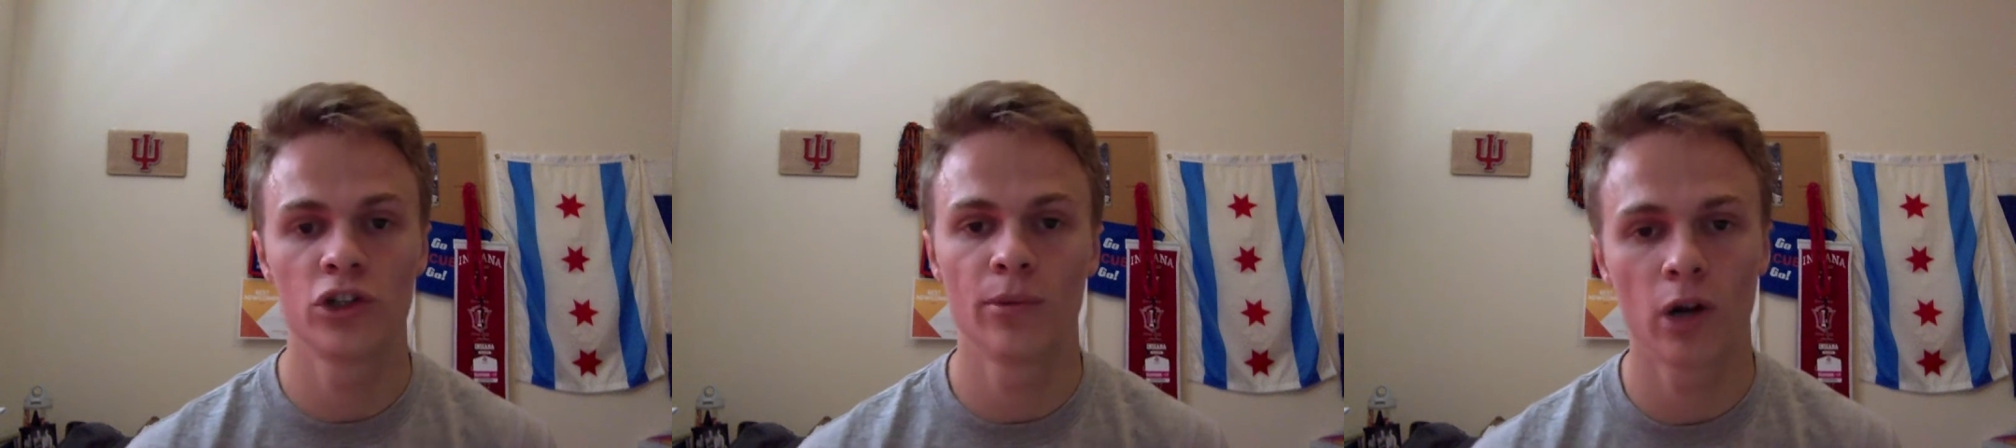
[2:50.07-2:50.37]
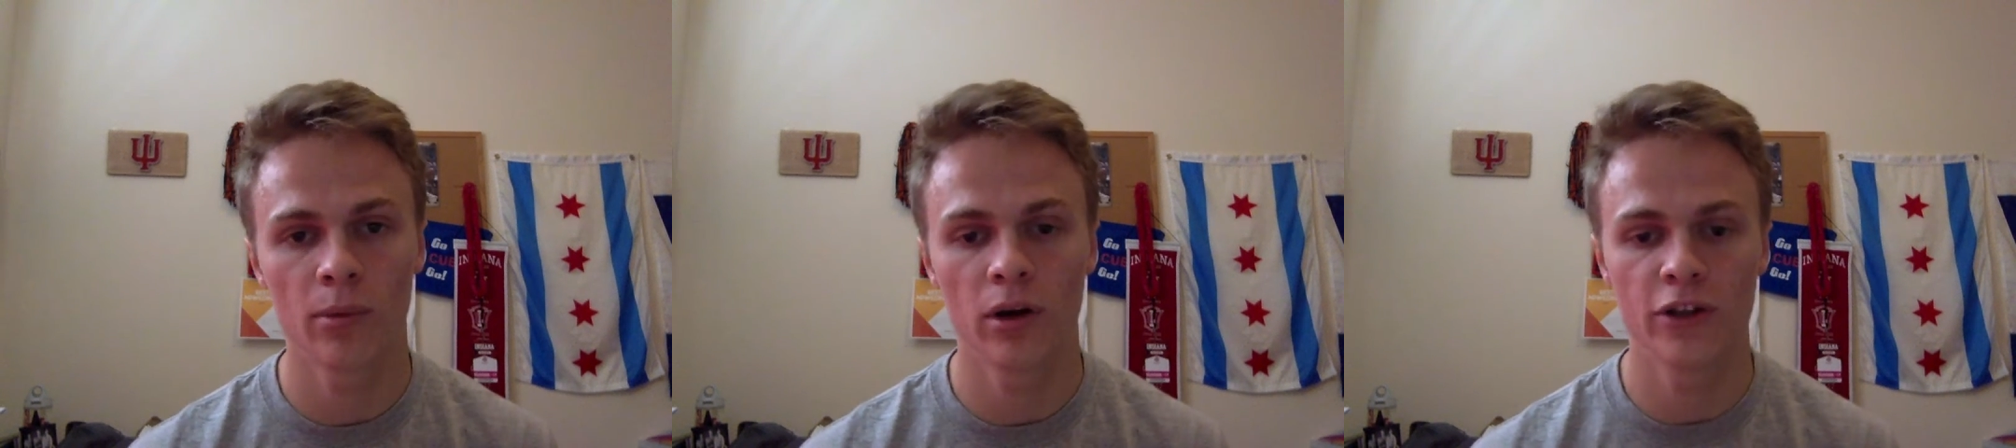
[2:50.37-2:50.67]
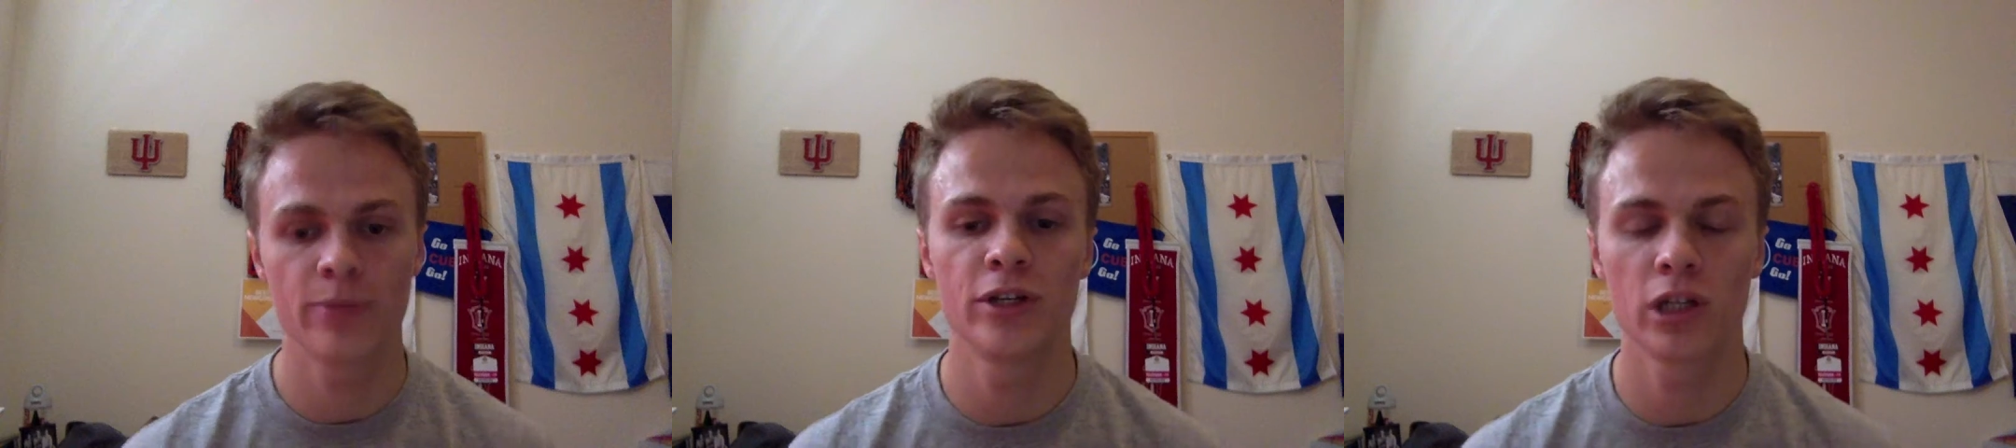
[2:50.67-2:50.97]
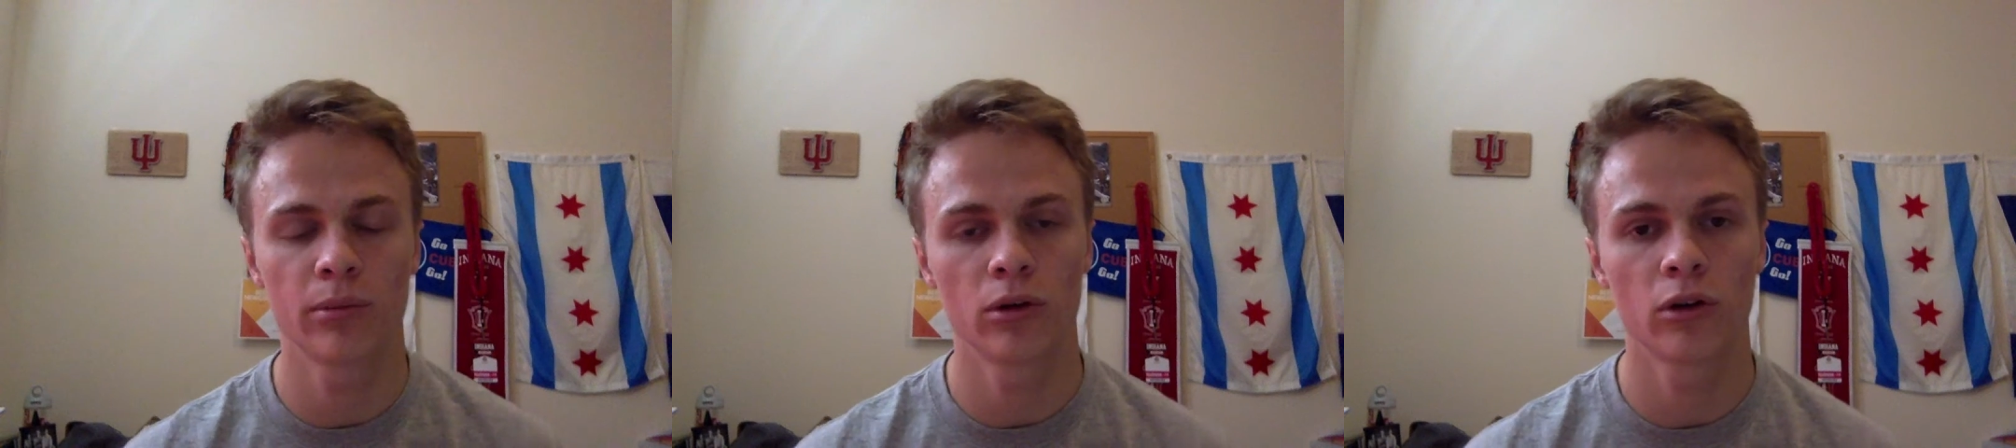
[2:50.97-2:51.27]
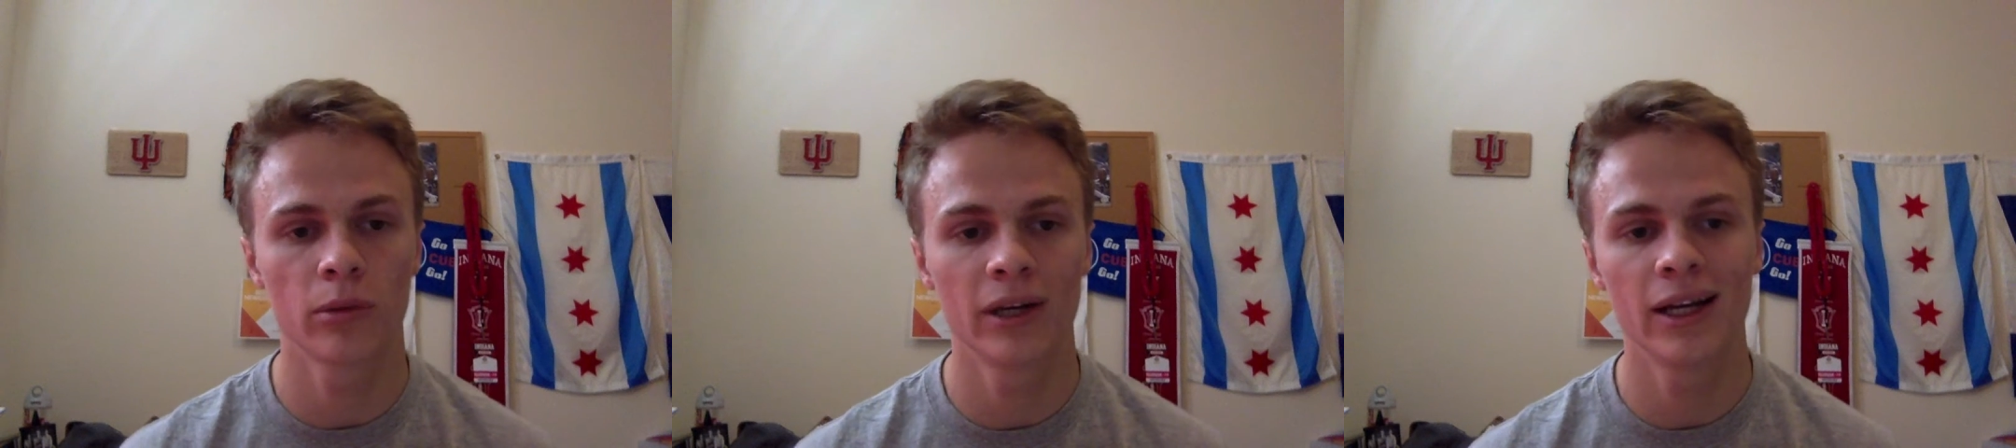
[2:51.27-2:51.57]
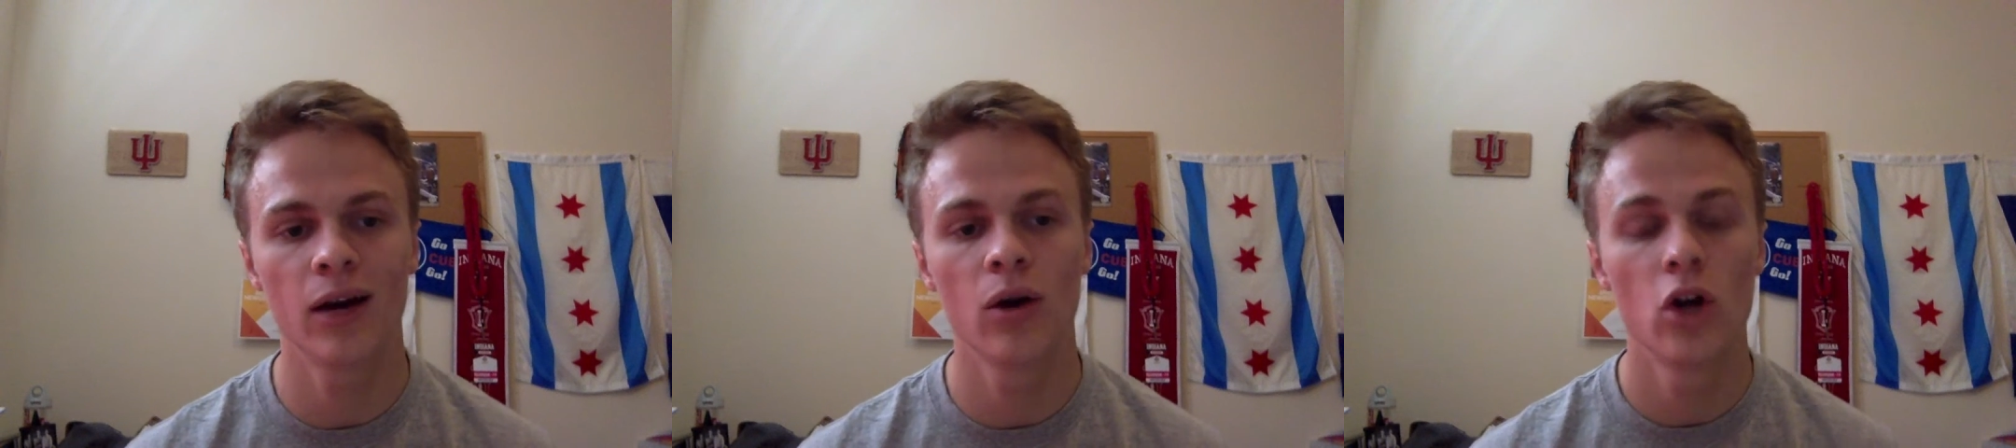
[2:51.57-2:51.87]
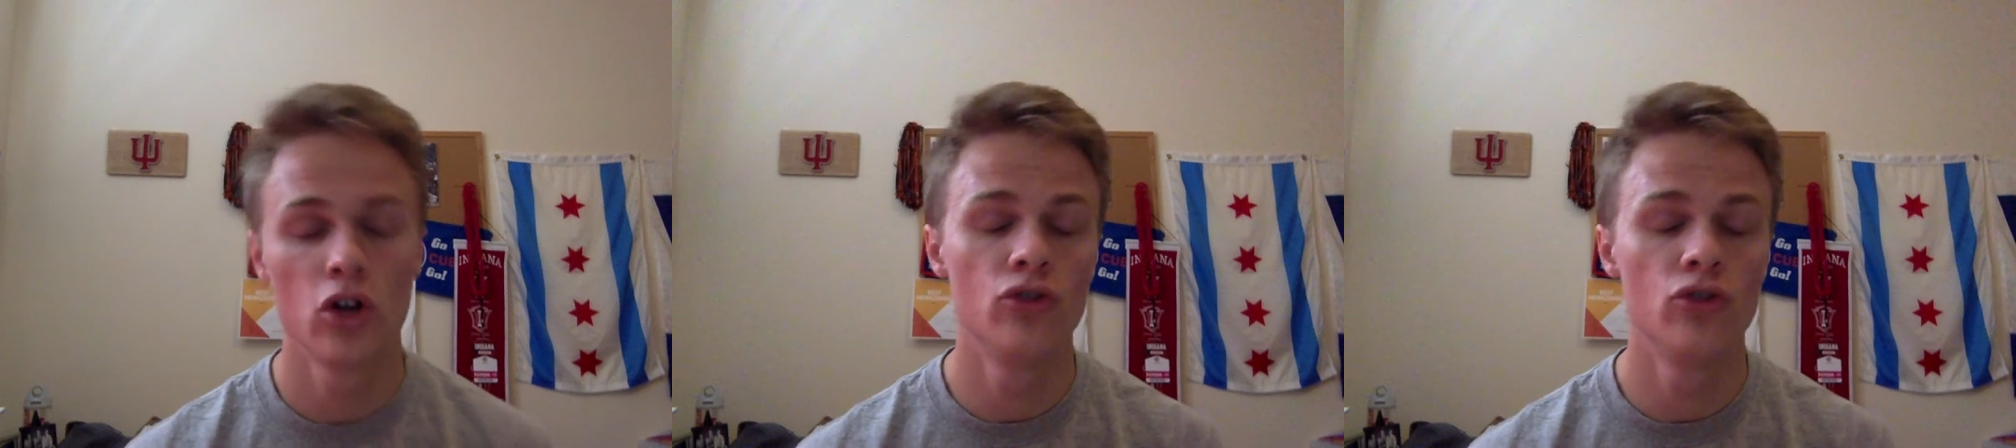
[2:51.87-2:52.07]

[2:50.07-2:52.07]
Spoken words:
Jim Harbaugh and this Michigan program right now.